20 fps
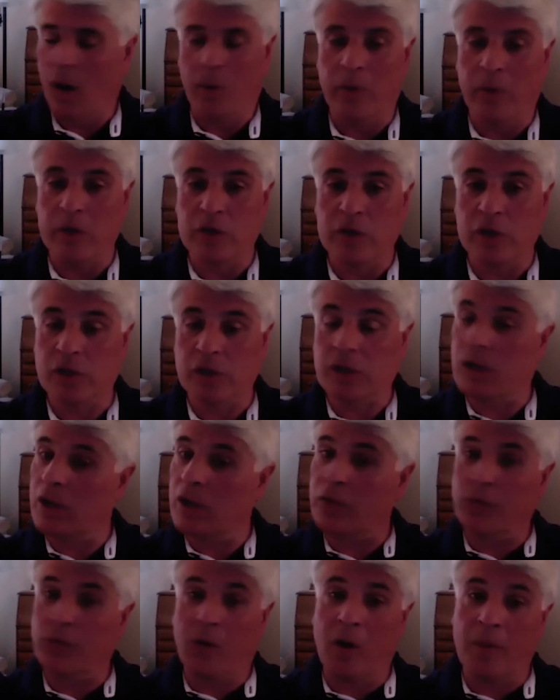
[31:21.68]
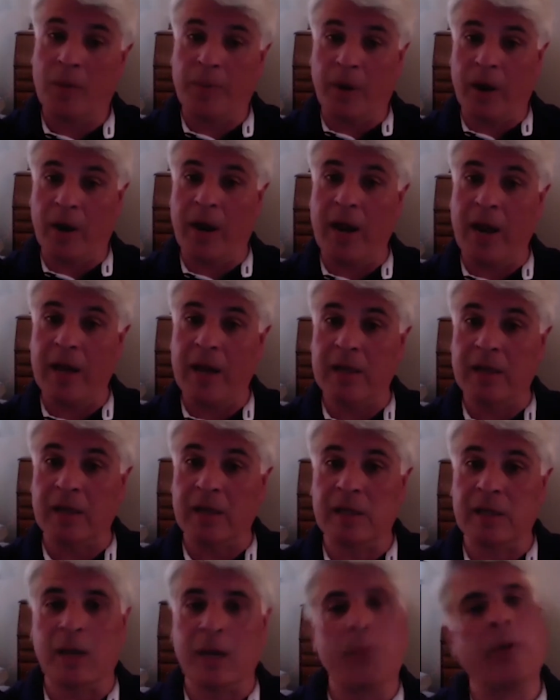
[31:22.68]
just going to throw up our hands and
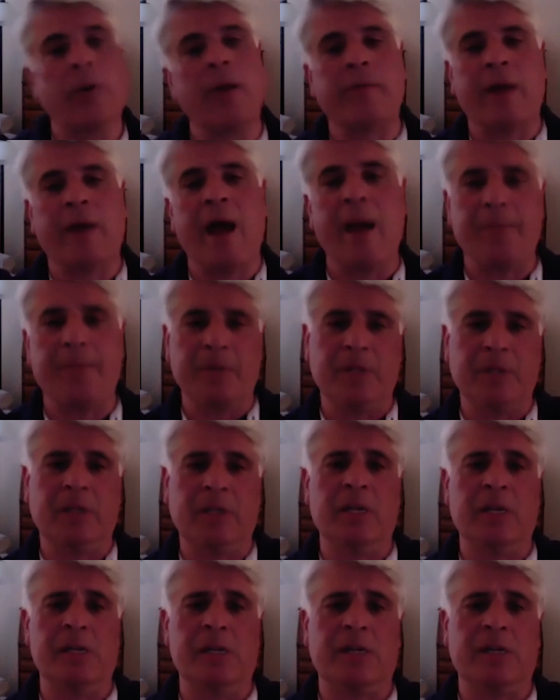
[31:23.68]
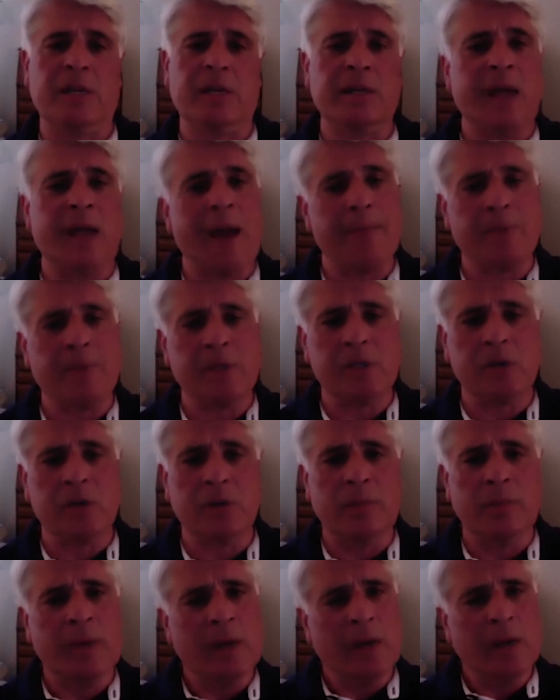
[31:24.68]
say whatever happens to these kids happens to them?
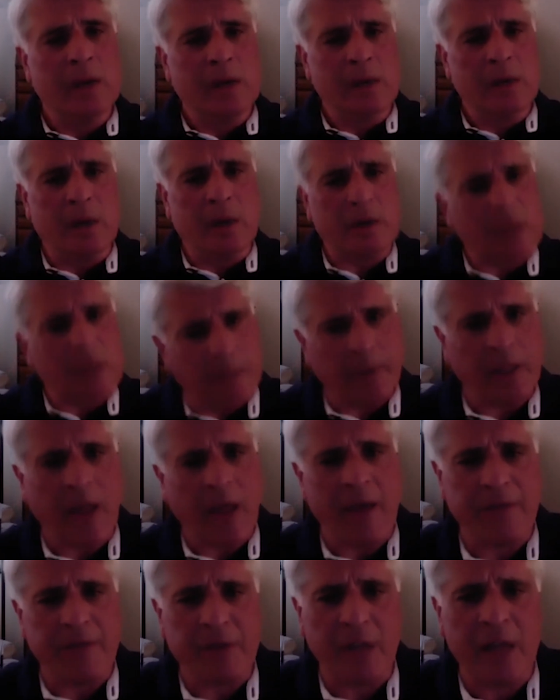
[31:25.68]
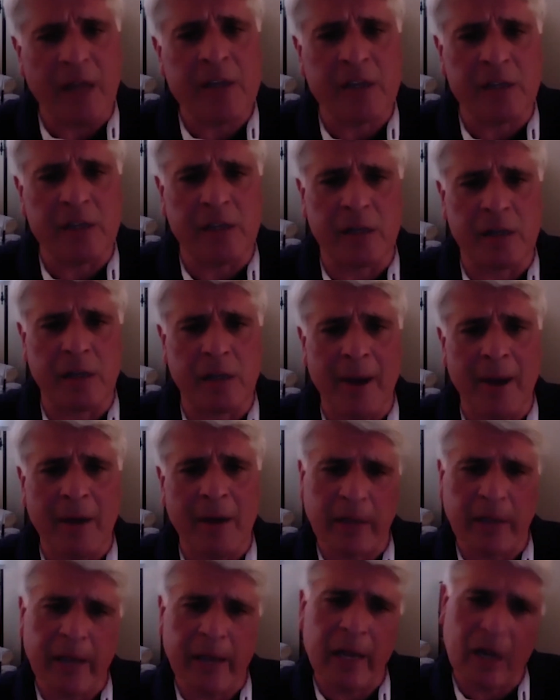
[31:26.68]
You know, some of life's lessons is about
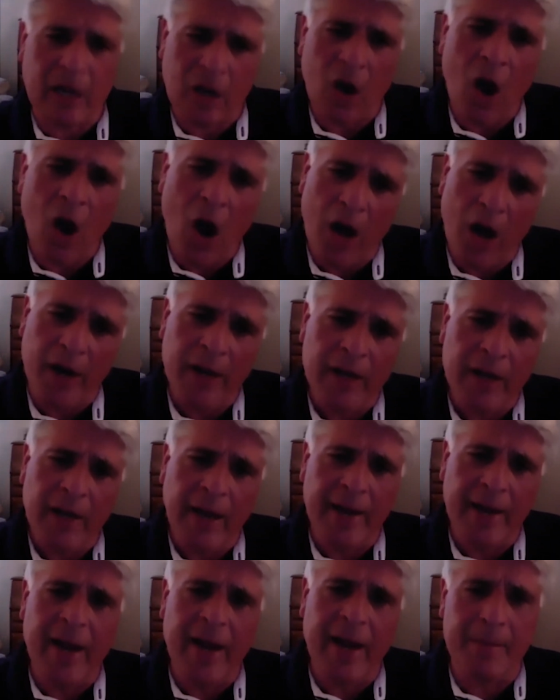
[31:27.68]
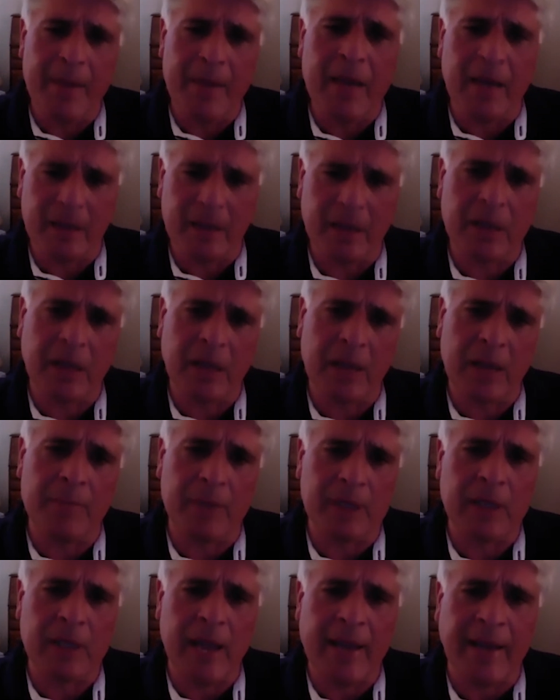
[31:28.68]
getting caught and not making the same
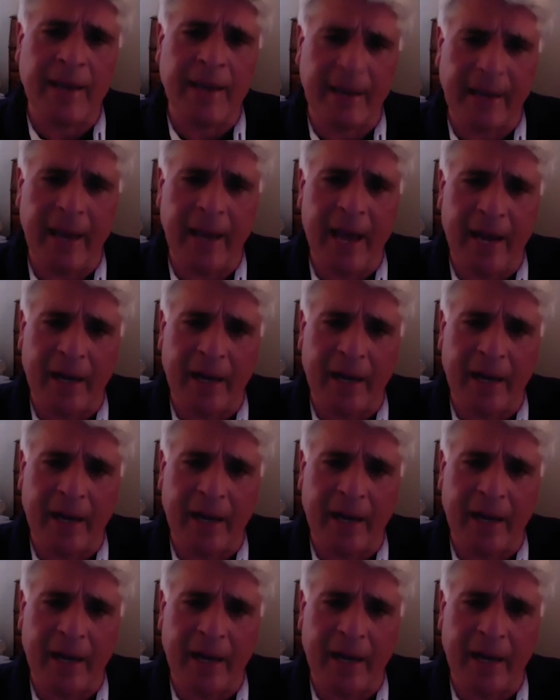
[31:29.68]
mistake again.